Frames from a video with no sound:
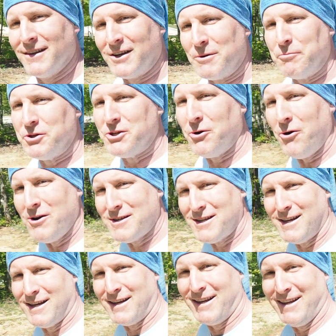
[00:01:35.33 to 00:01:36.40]
You put your horse
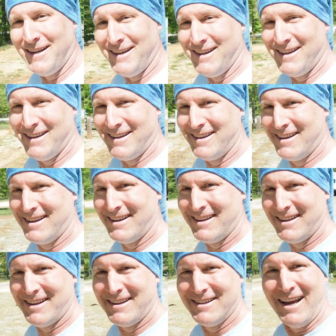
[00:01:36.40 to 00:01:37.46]
in.
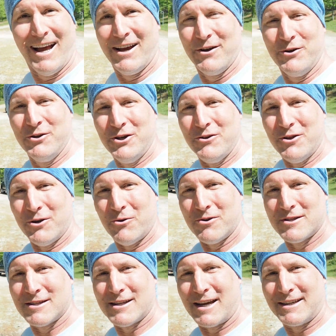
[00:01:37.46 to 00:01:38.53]
Who knew that
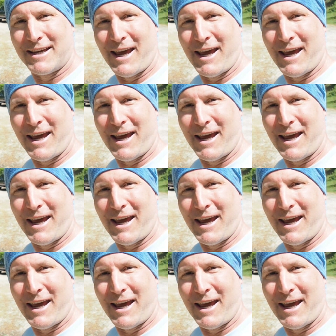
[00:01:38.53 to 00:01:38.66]
horses like to